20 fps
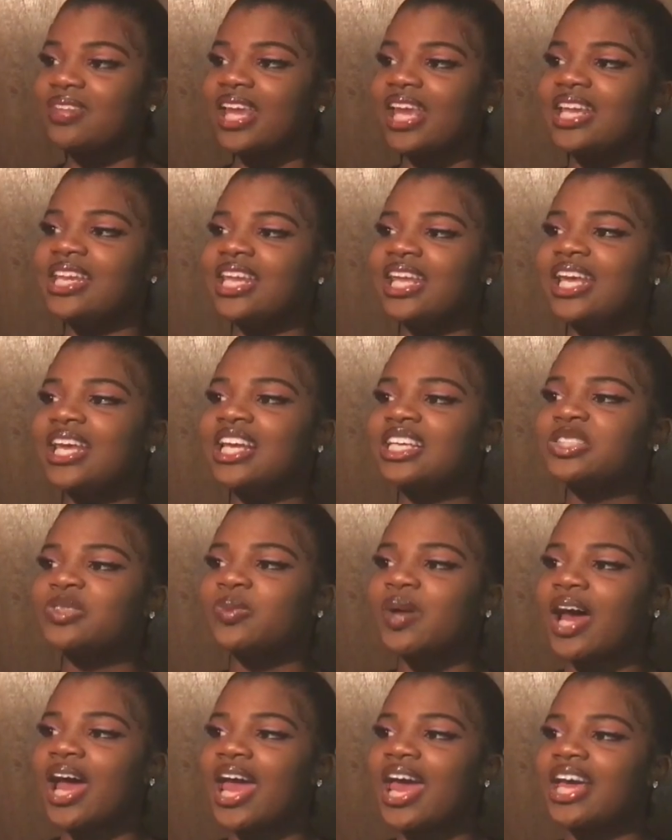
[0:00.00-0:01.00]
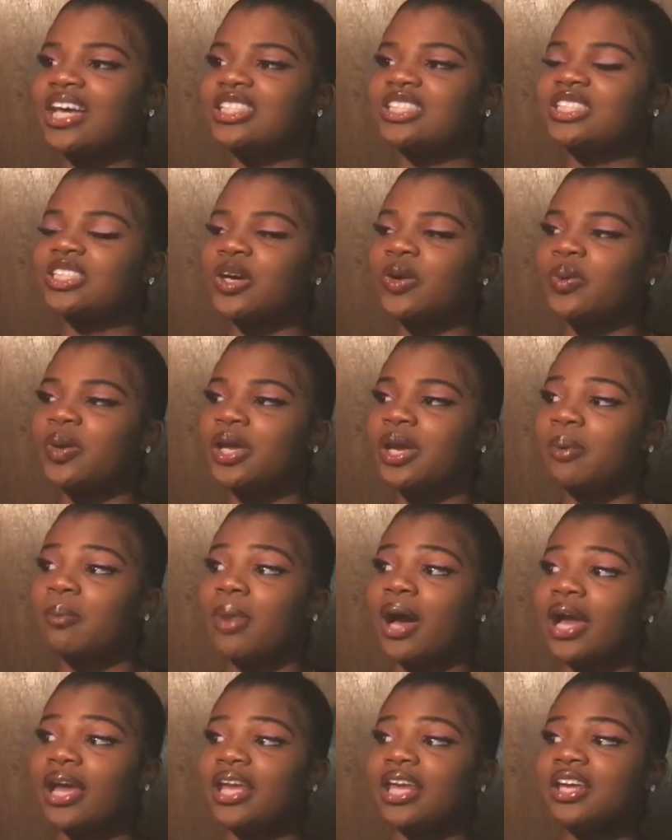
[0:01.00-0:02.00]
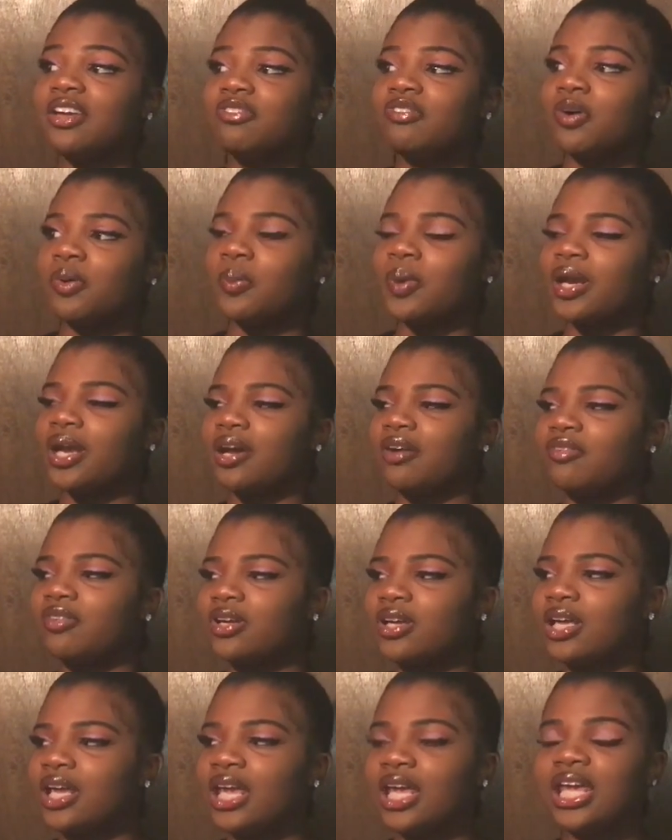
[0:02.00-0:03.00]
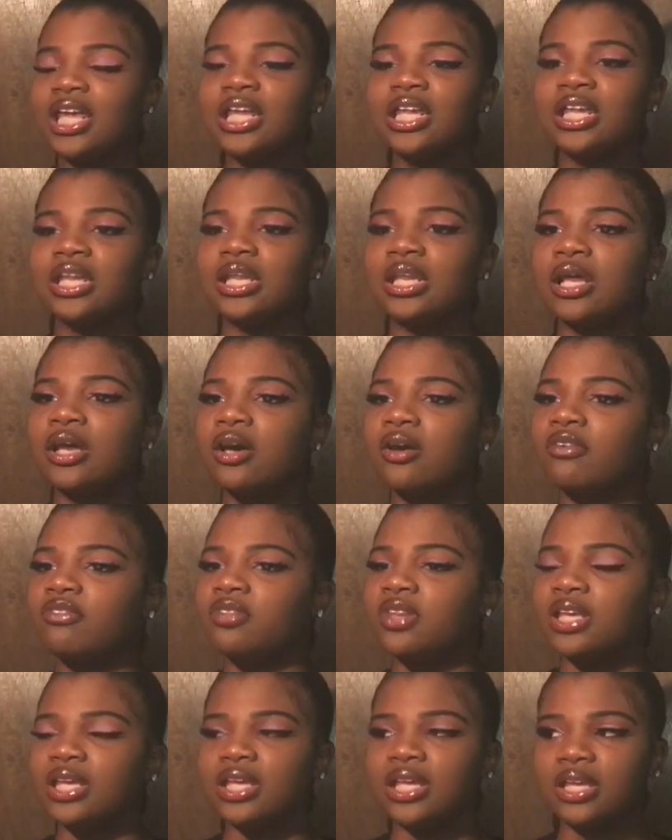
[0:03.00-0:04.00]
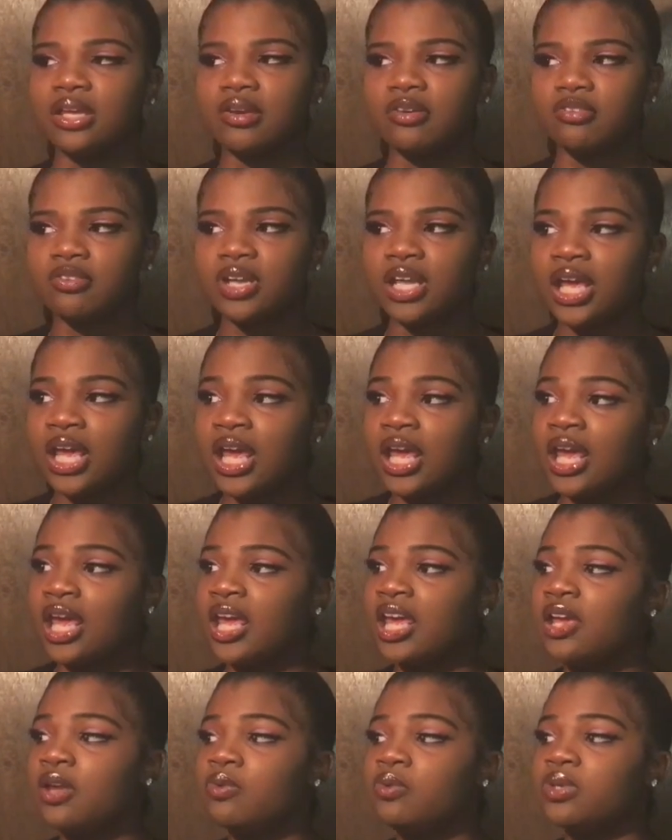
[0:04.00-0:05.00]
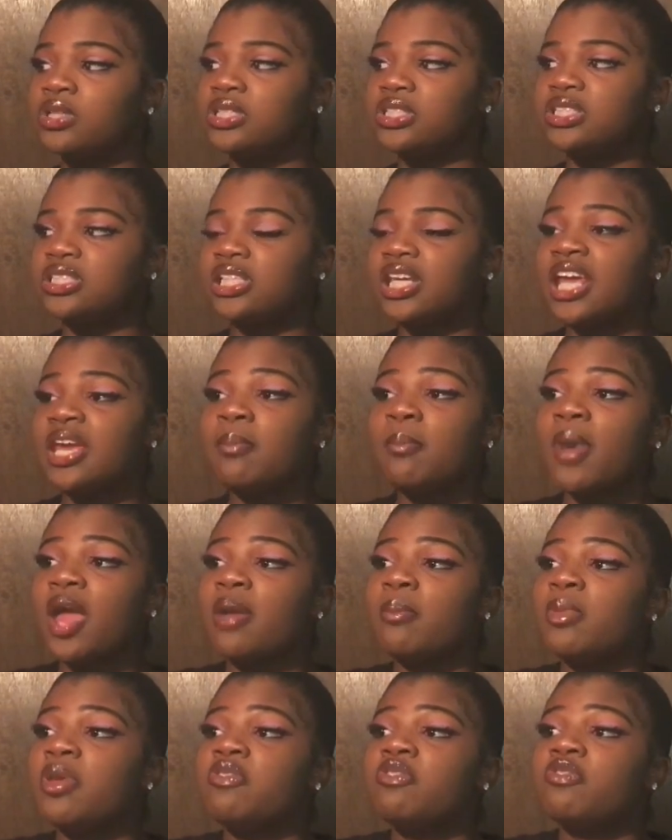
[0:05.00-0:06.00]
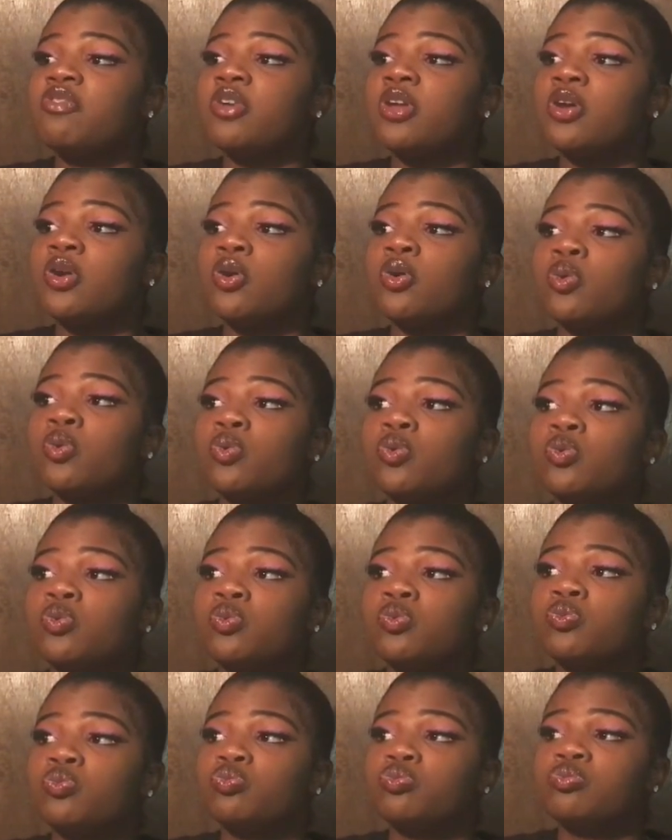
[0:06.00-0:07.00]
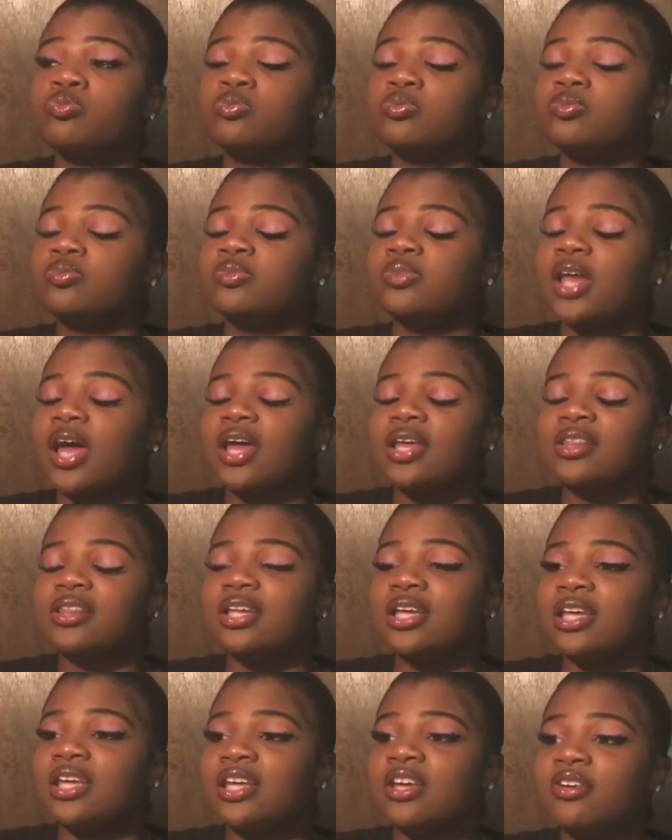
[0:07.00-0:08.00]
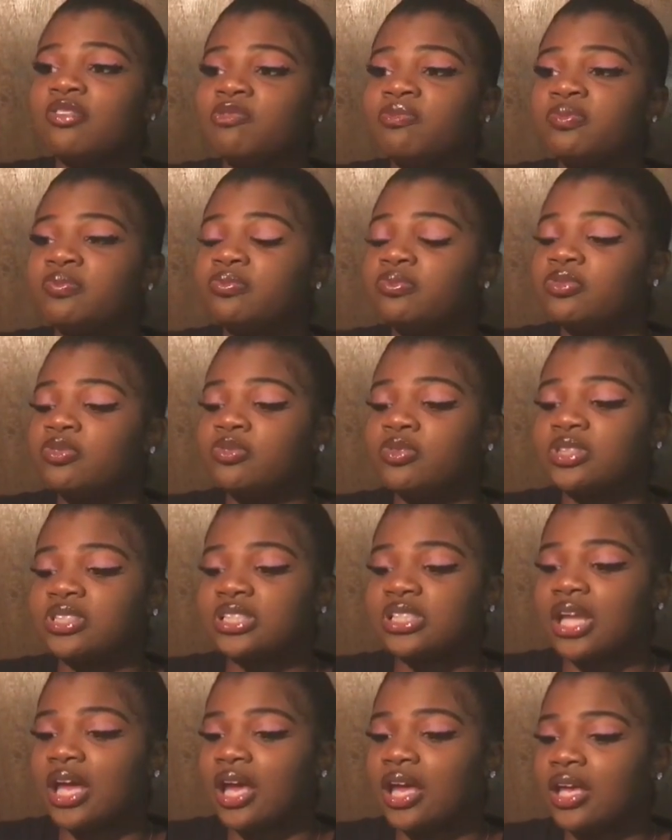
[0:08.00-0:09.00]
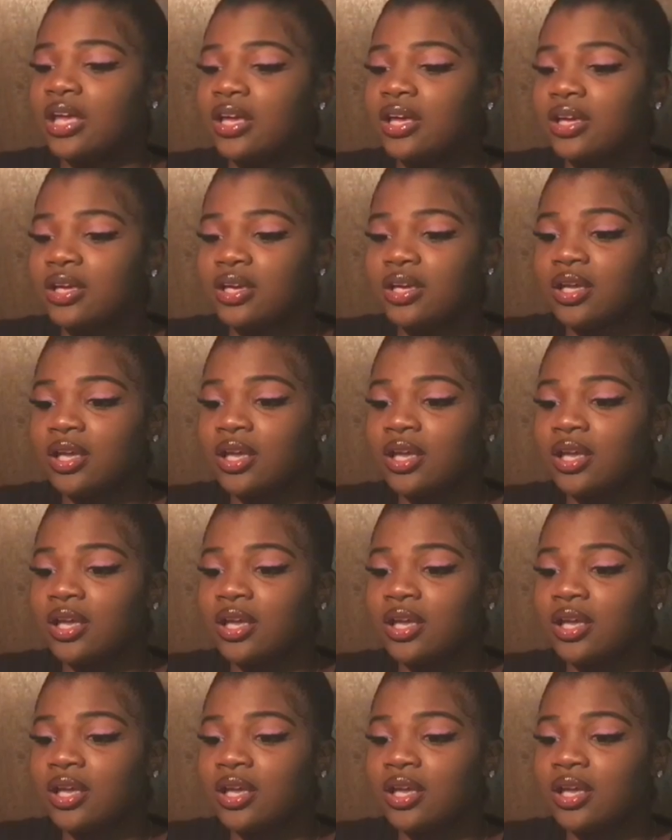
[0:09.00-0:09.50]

And then that's when I had showed him my gift or whatever. He loved the gift. He was he made me feel like the gift was like